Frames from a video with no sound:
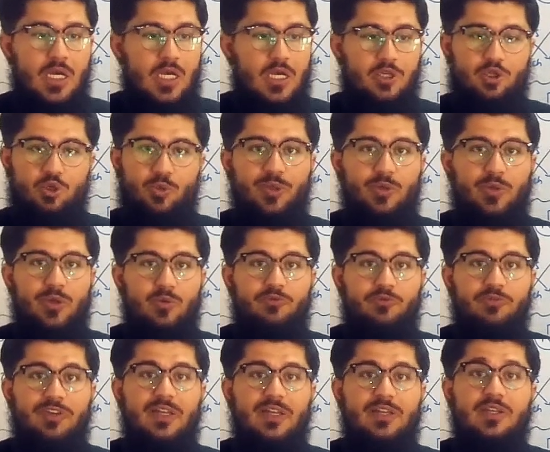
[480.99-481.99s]
So whenever you
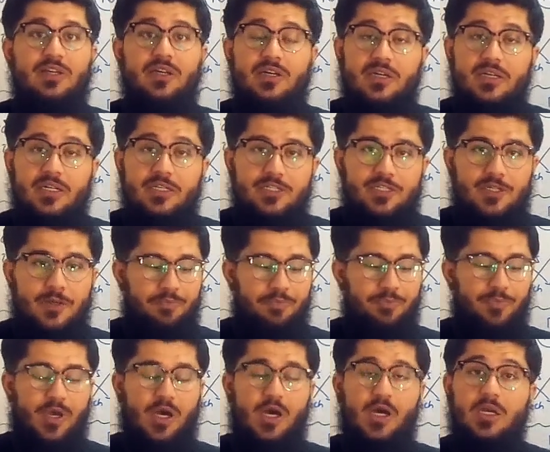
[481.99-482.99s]
feel thirst,
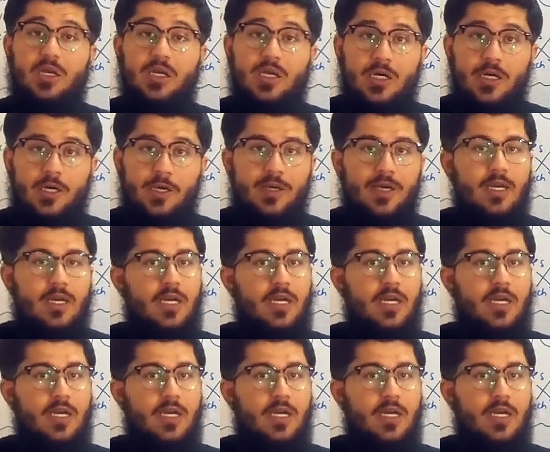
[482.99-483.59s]
hunger,